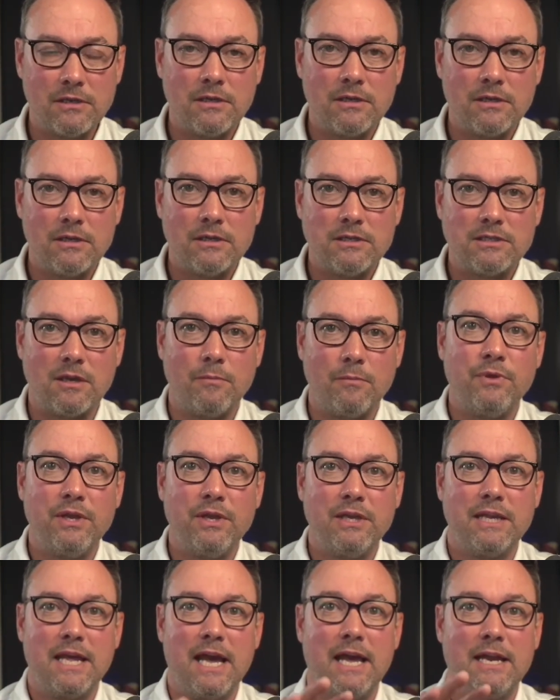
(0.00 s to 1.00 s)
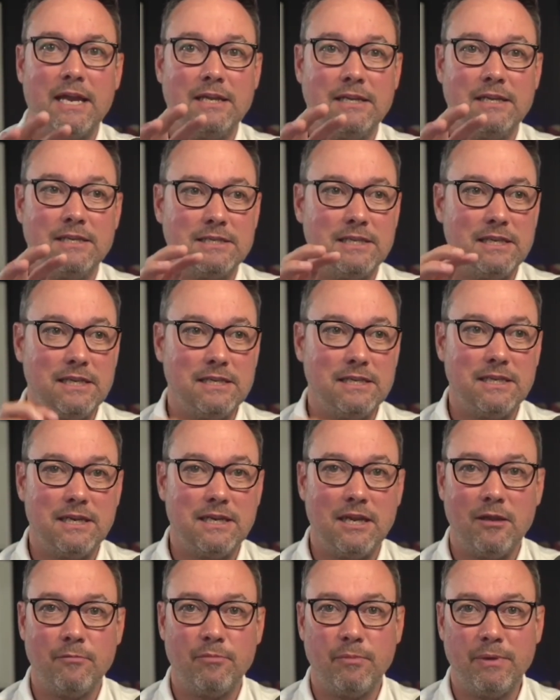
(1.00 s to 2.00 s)
something that is easy to
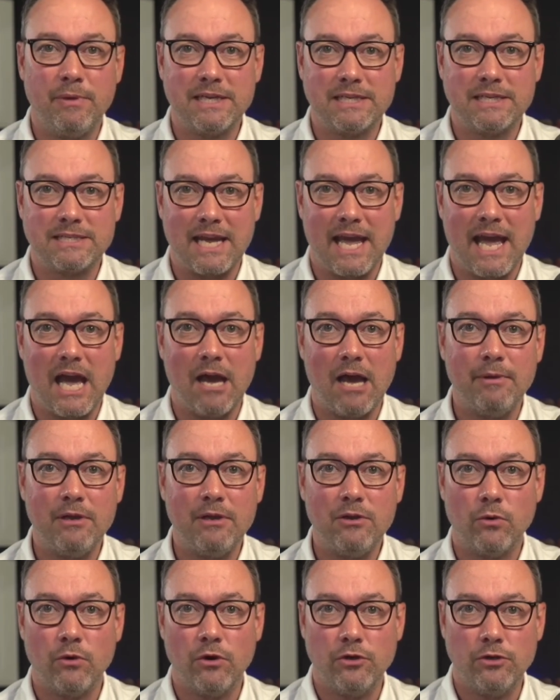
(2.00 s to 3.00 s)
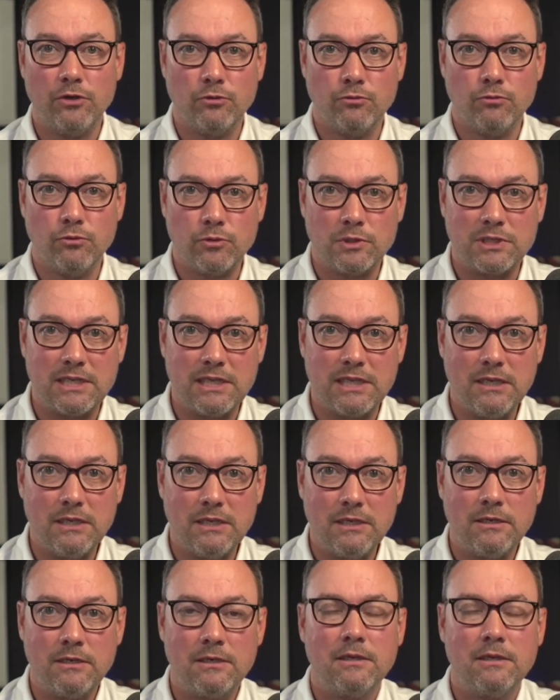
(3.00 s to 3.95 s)
implement as a habit or a new routine,